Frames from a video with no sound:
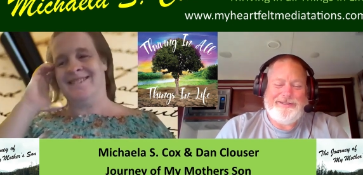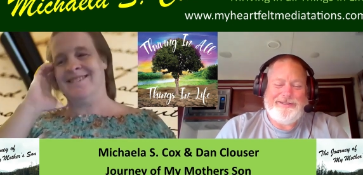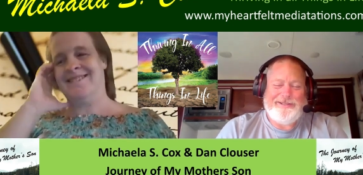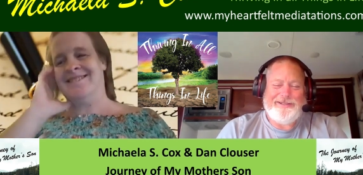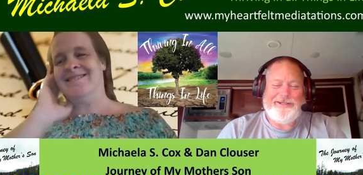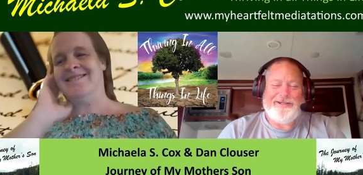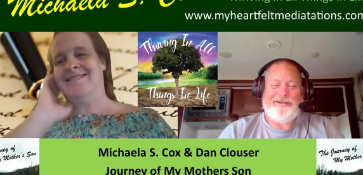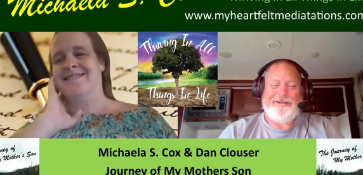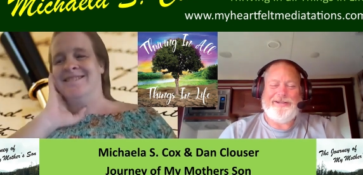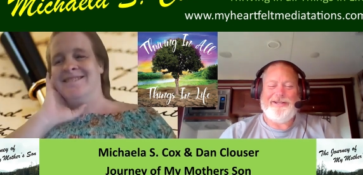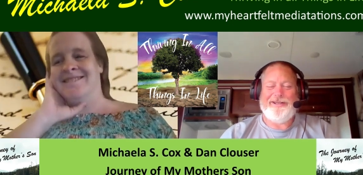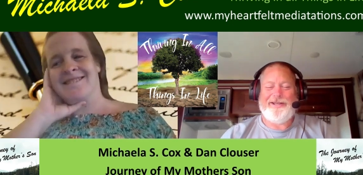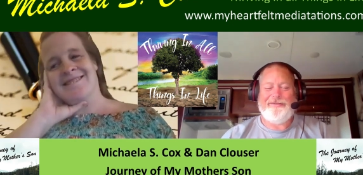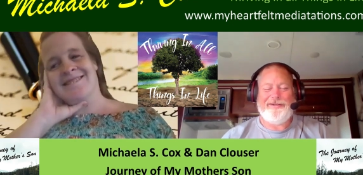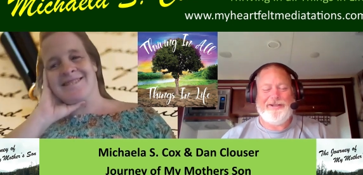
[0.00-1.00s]
Speaker 1: There you go.
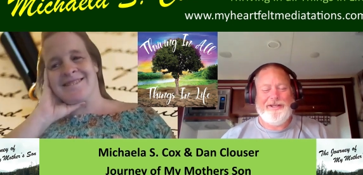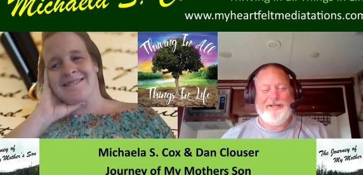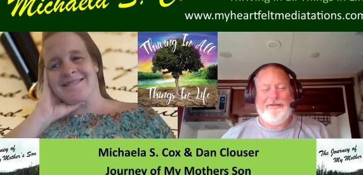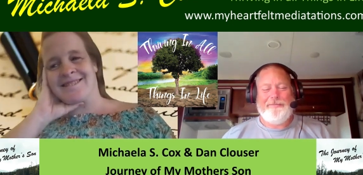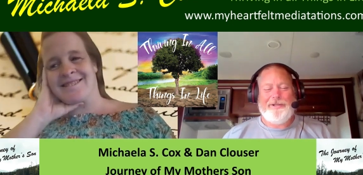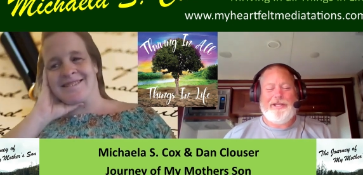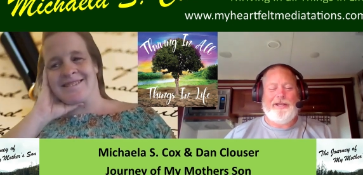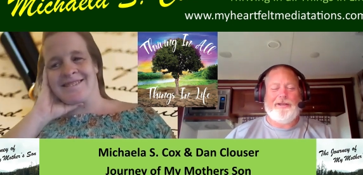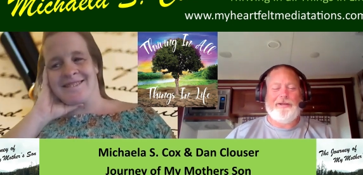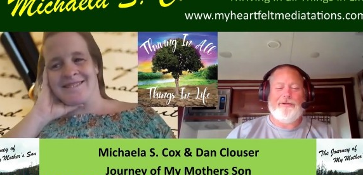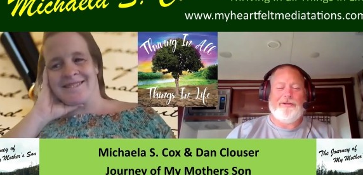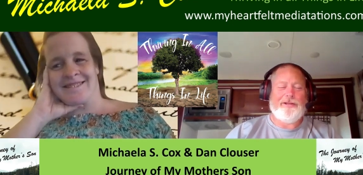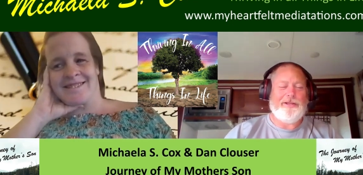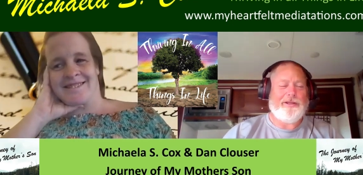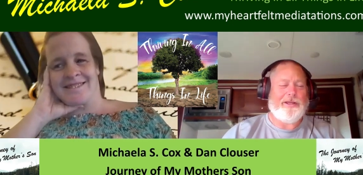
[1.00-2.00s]
I love it, Mikhail. I
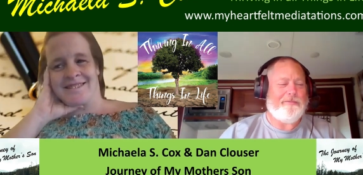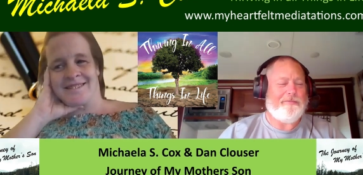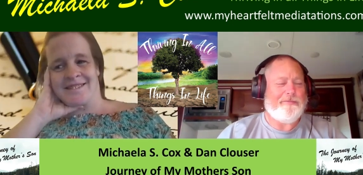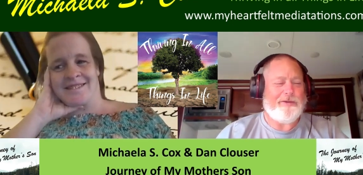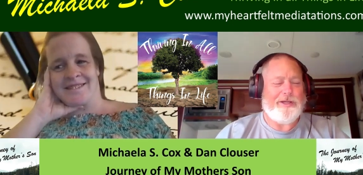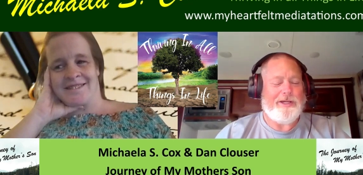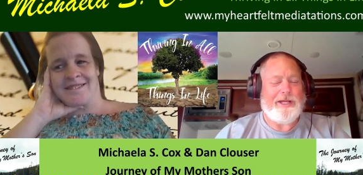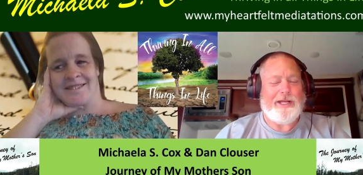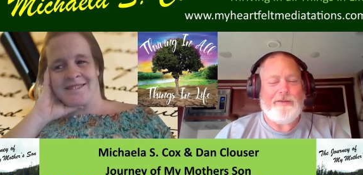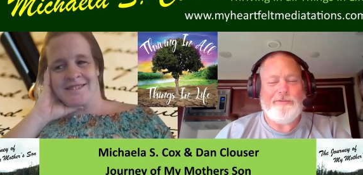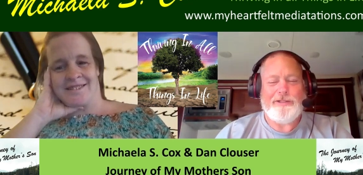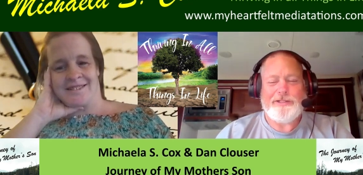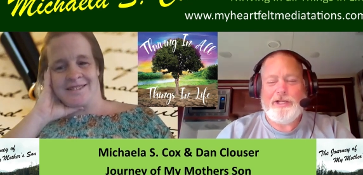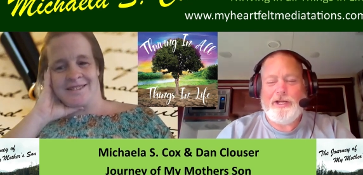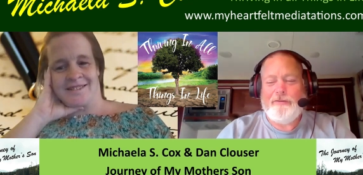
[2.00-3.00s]
really love uh,
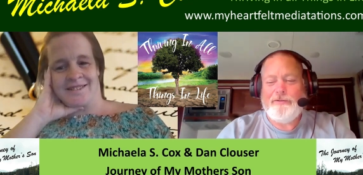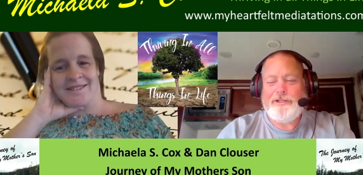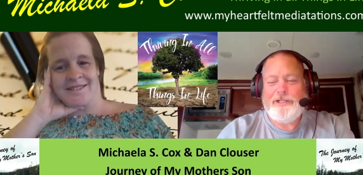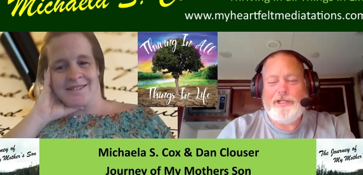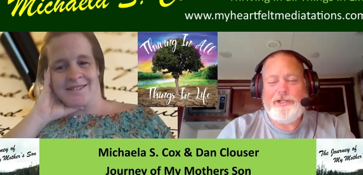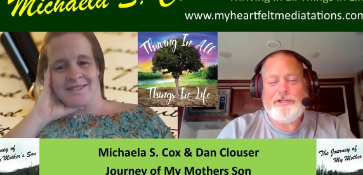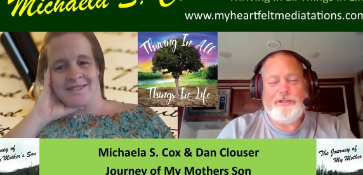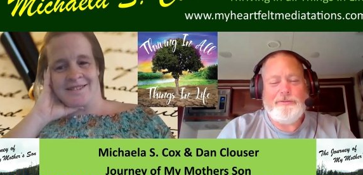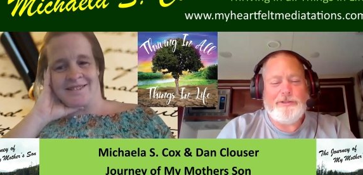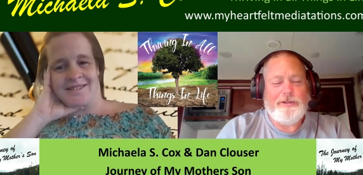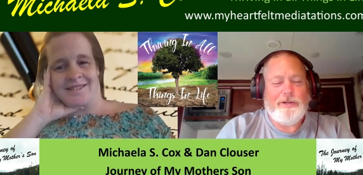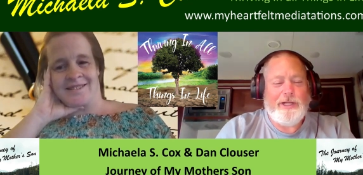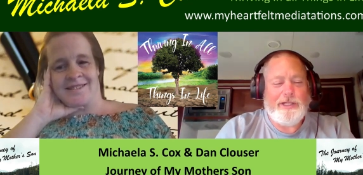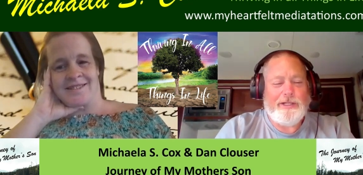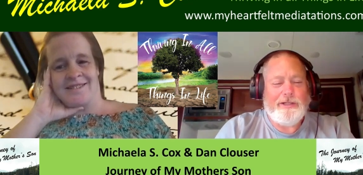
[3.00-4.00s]
having this conversation. It
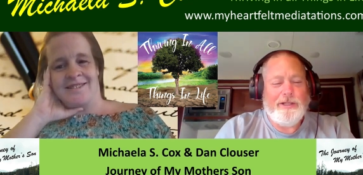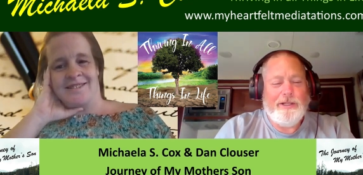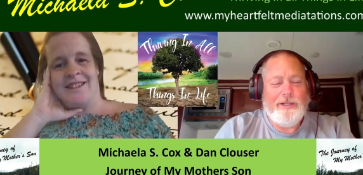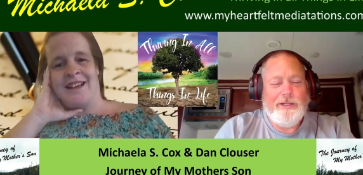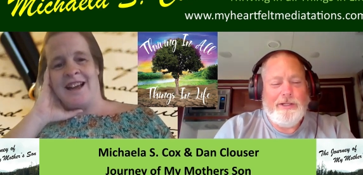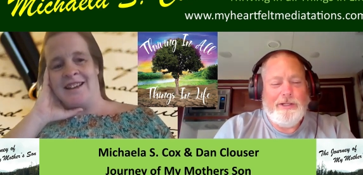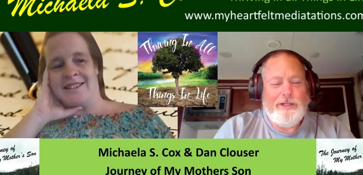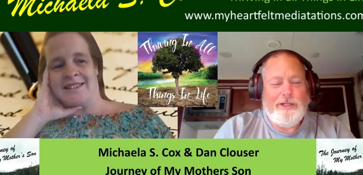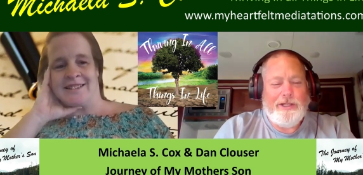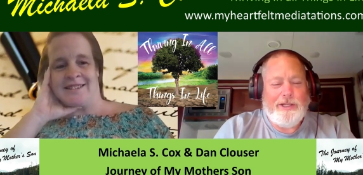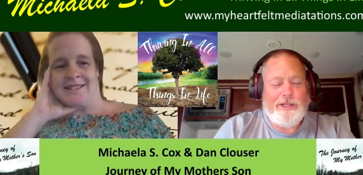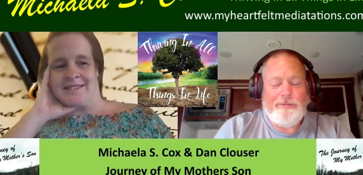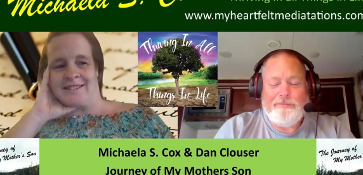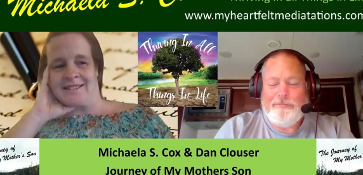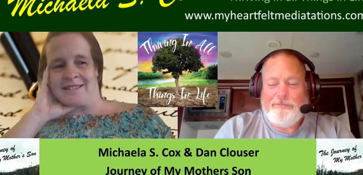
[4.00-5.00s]
was great yes.
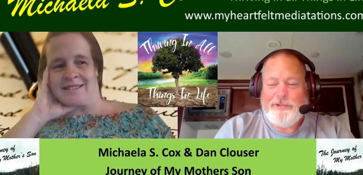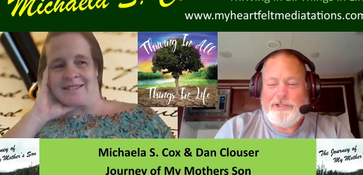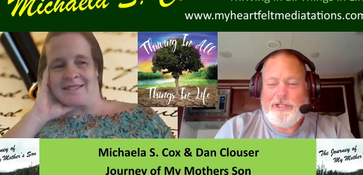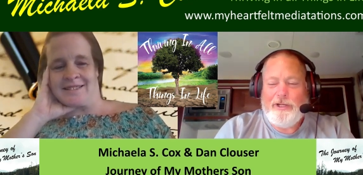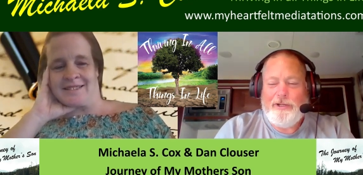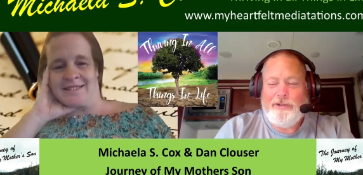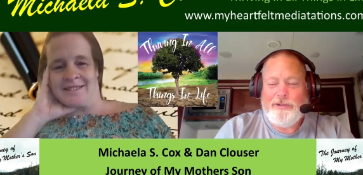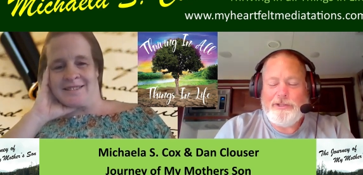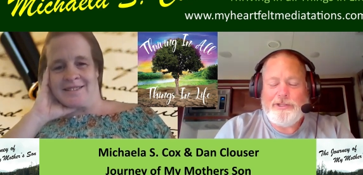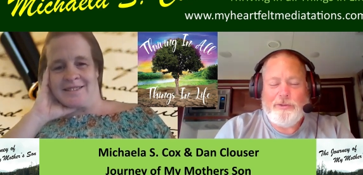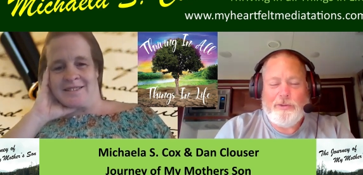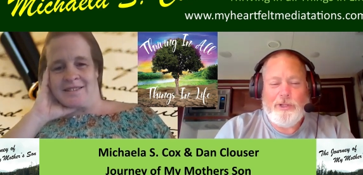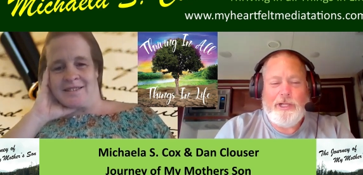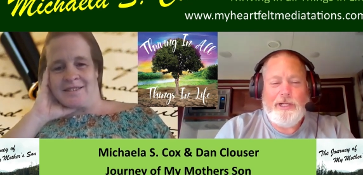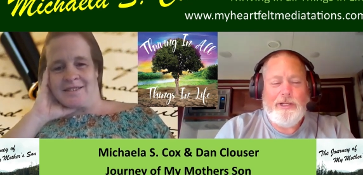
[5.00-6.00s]
um, sharing your
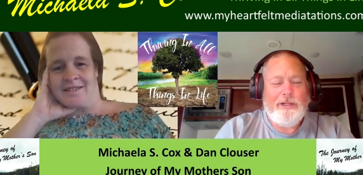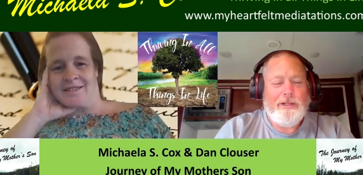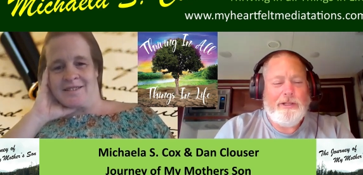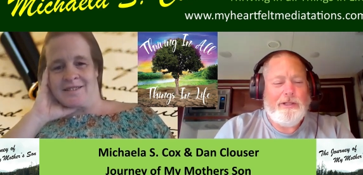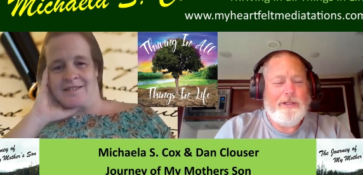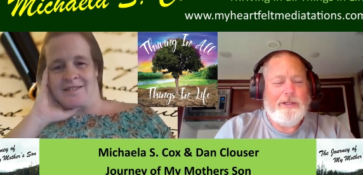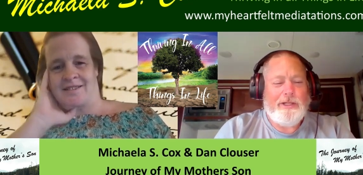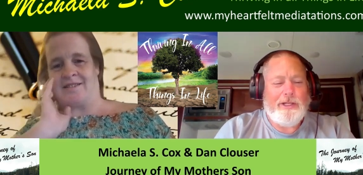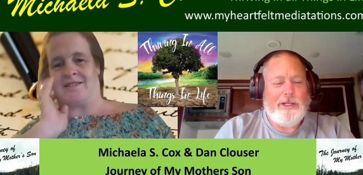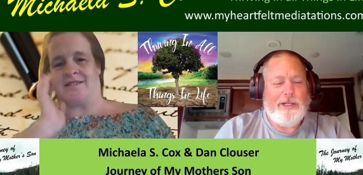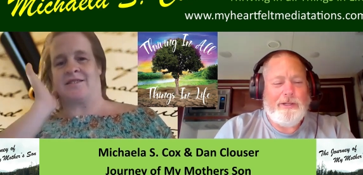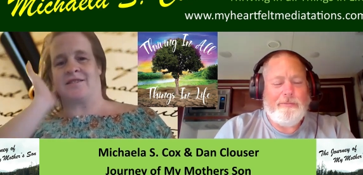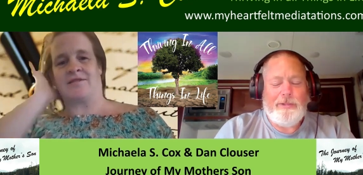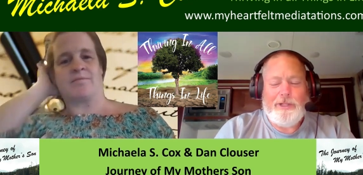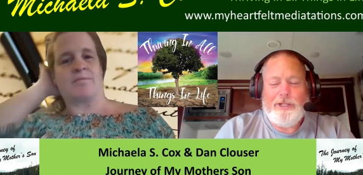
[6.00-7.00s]
story.
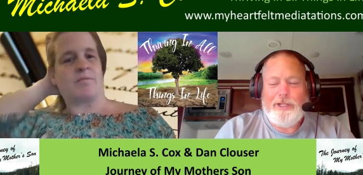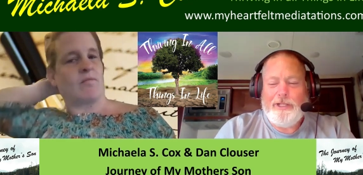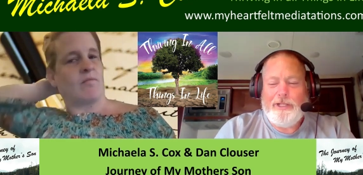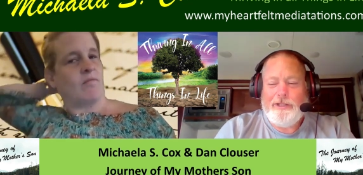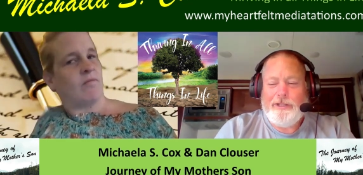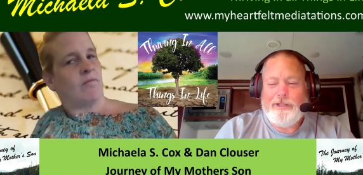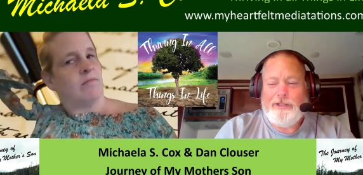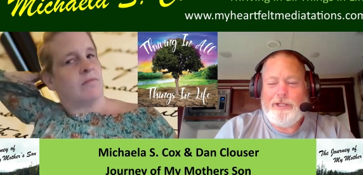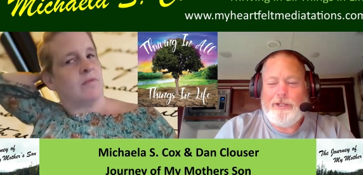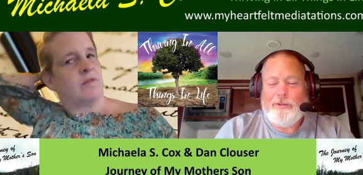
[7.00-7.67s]
Um, I, uh,